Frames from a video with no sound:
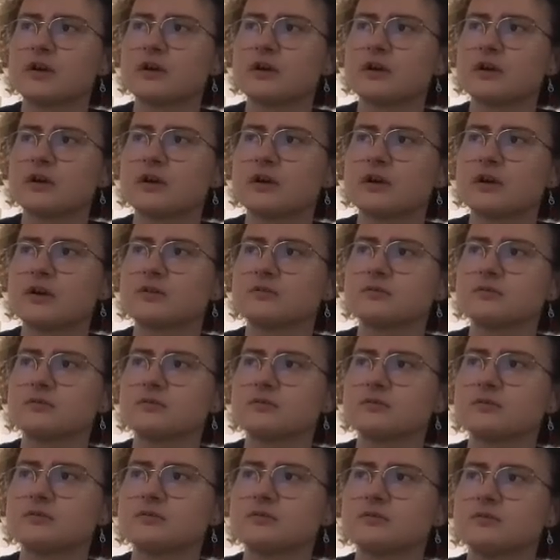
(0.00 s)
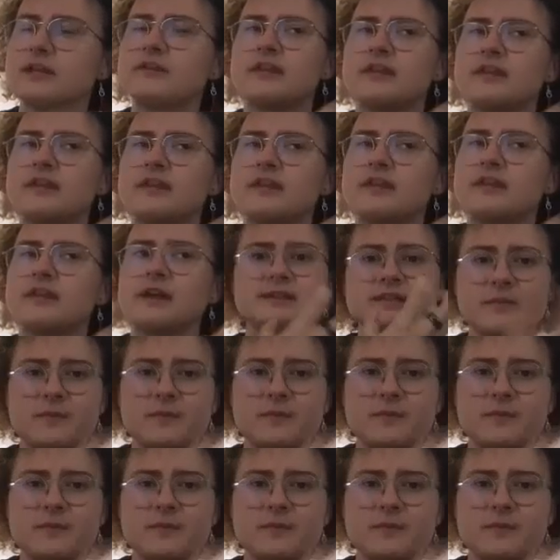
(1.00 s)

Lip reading: are like that.